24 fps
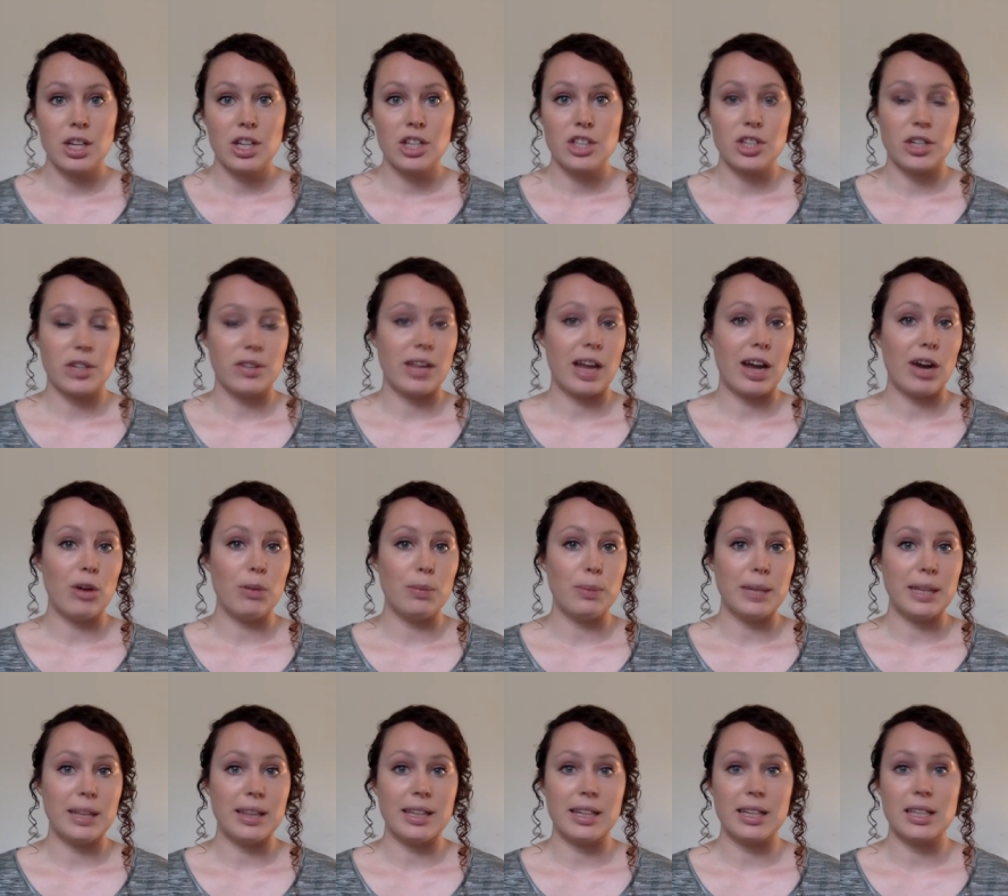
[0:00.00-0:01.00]
So that will
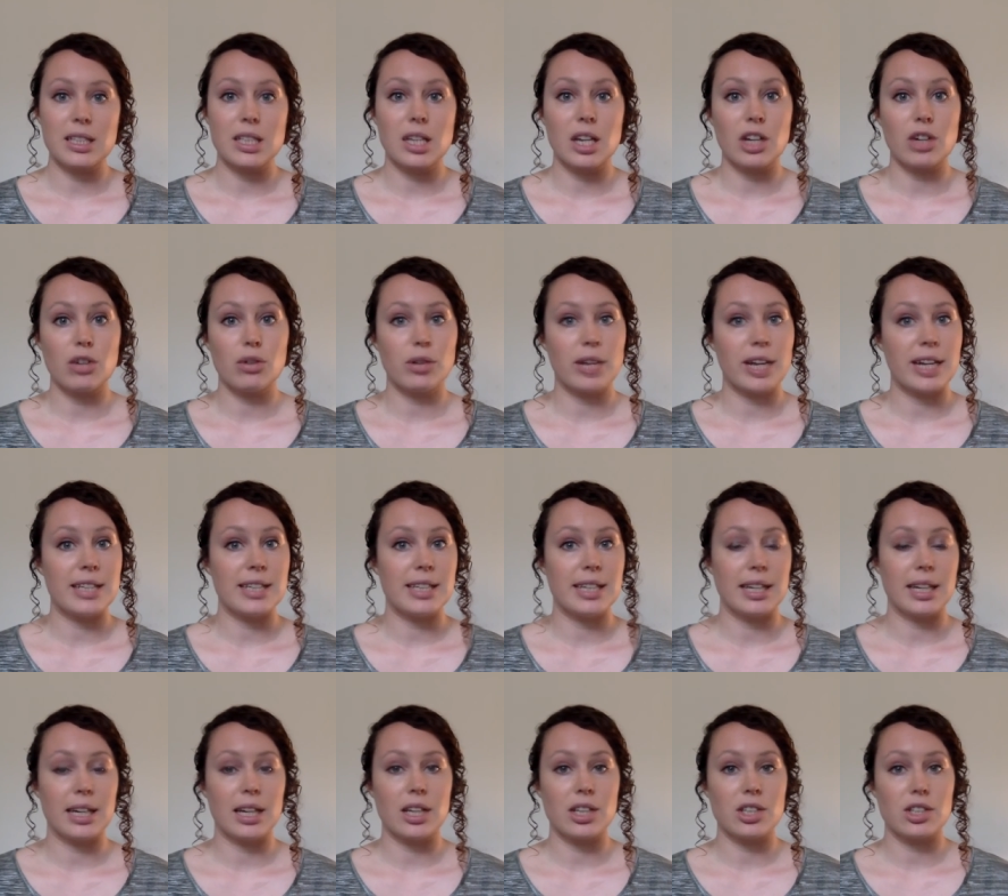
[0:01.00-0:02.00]
be things like
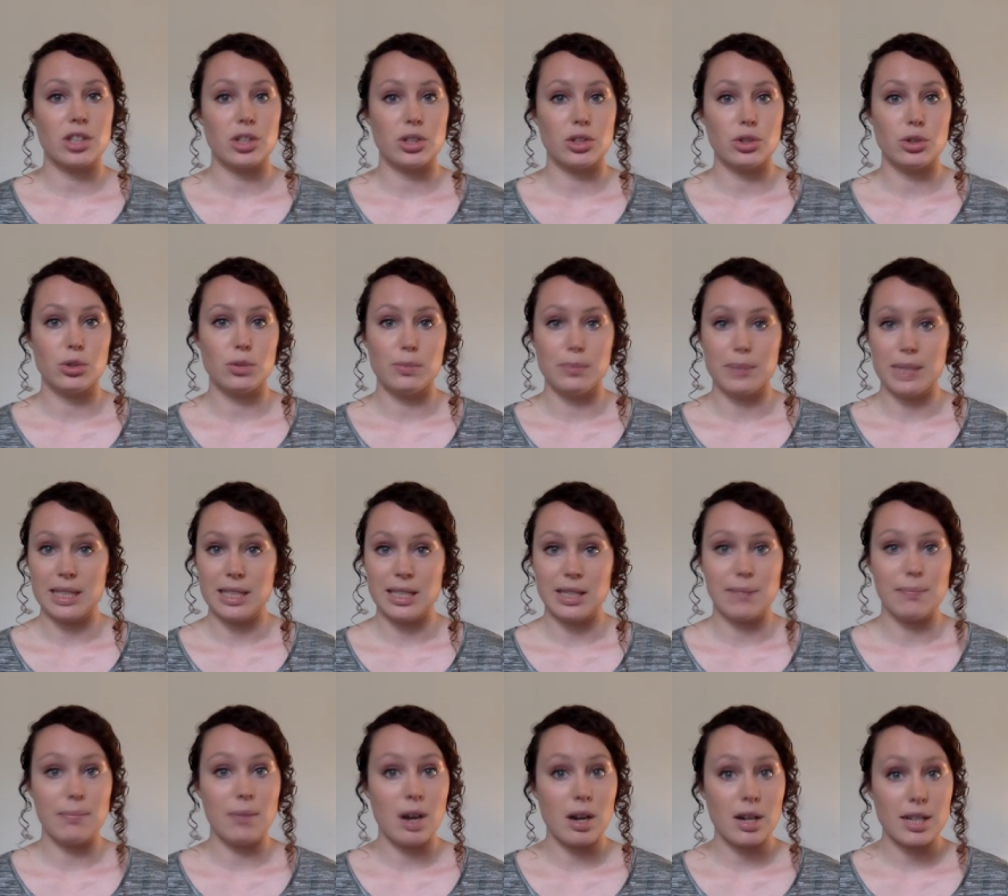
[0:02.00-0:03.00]
creating a social media
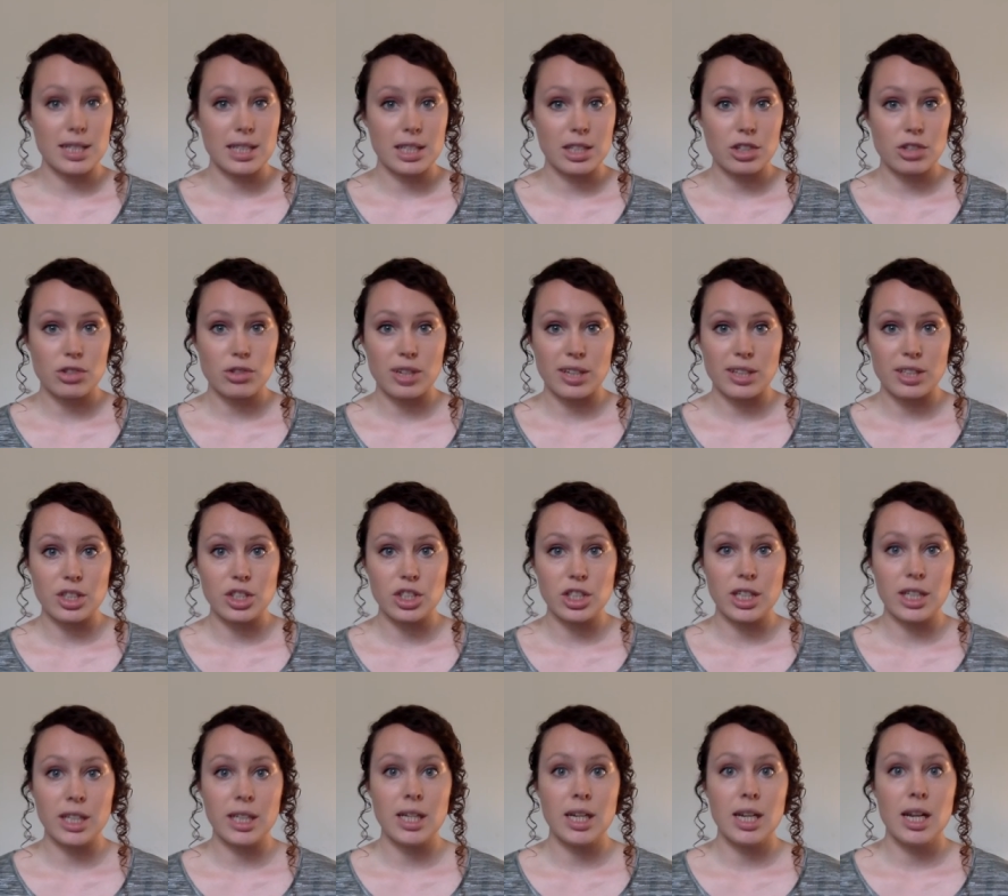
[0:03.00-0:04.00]
marketing
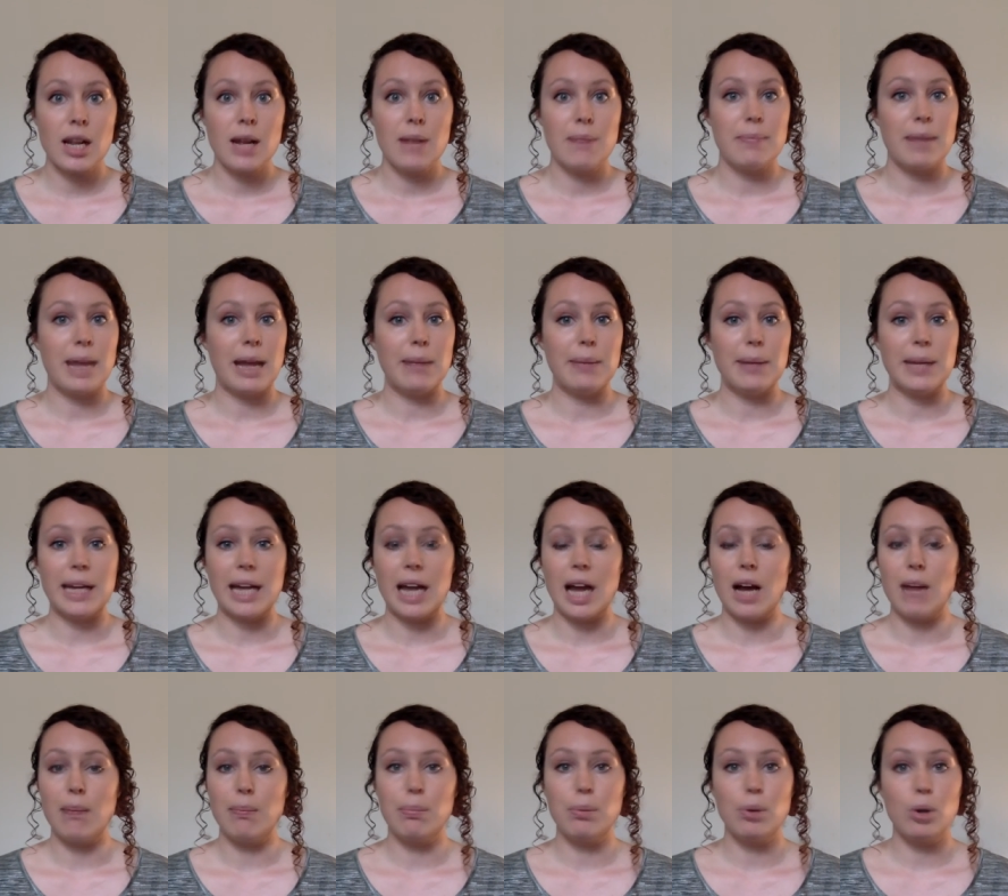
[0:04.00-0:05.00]
strategy, maybe
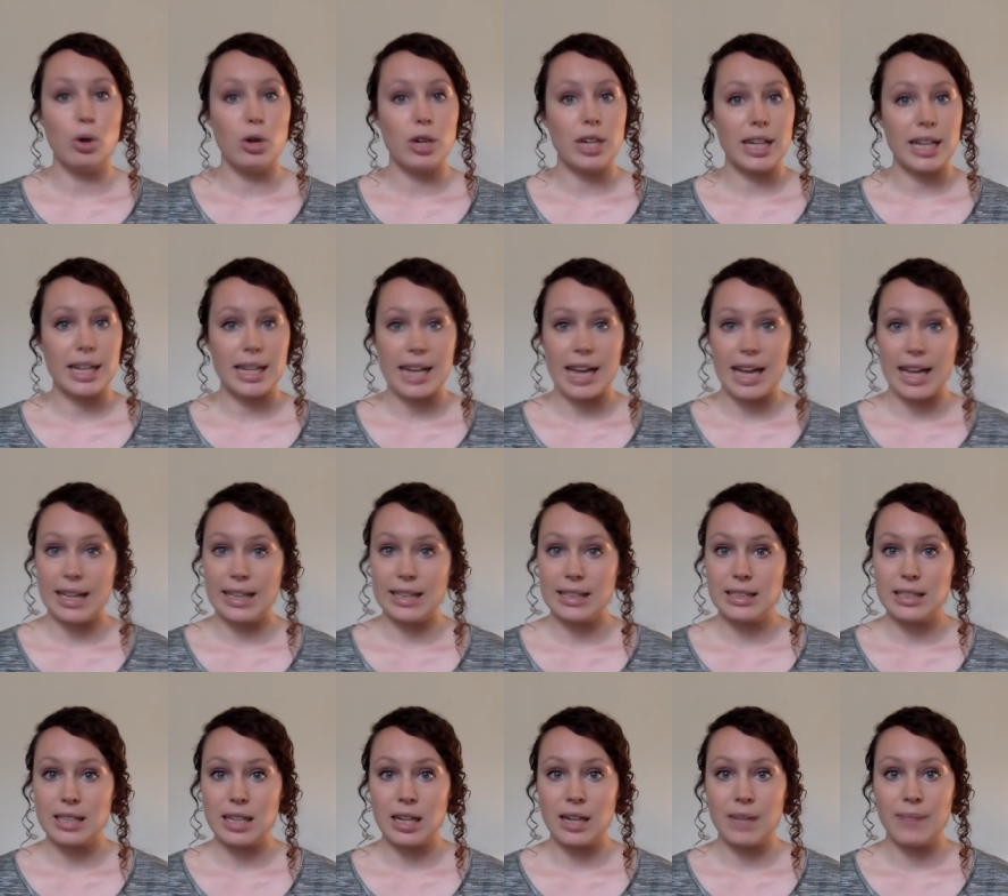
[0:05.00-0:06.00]
a blogging
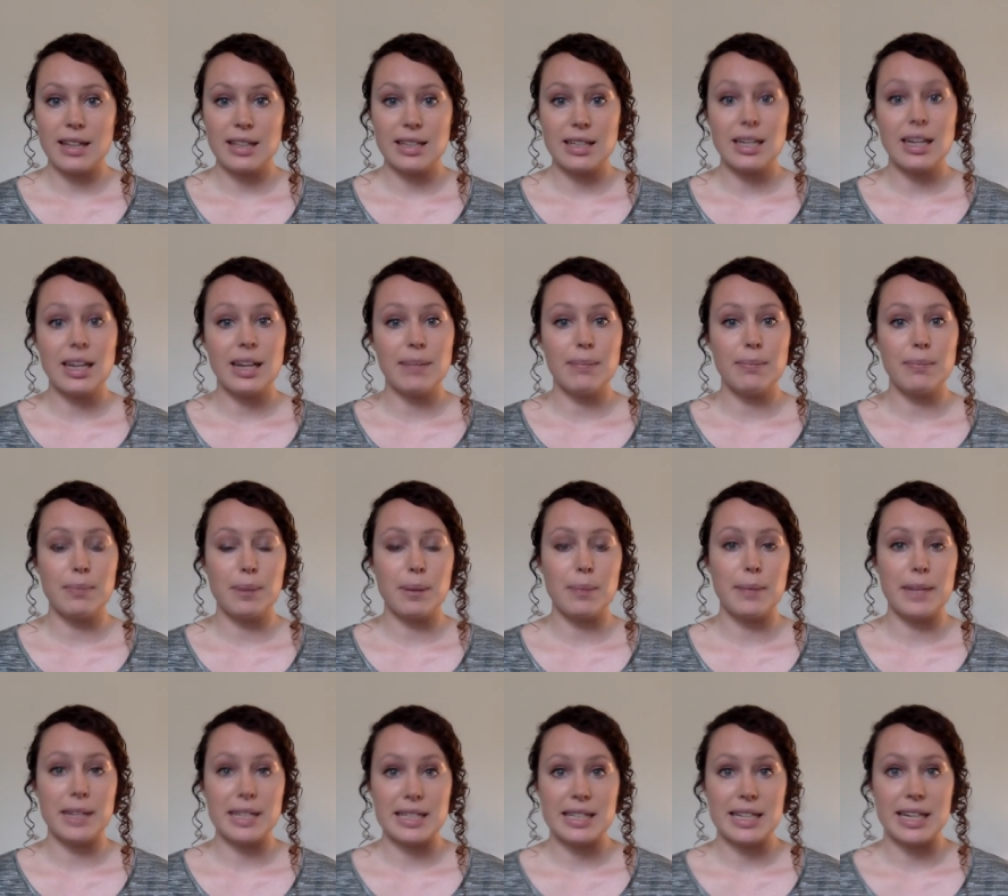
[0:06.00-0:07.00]
calendar, and
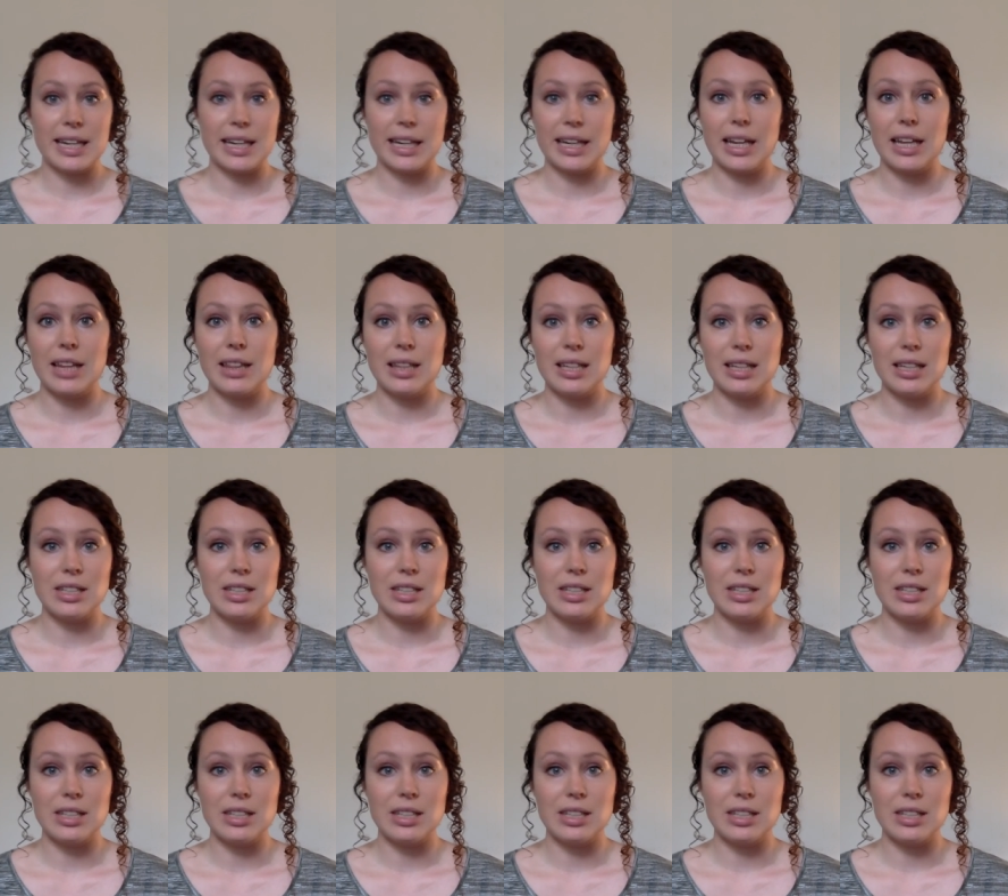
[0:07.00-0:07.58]
implementing the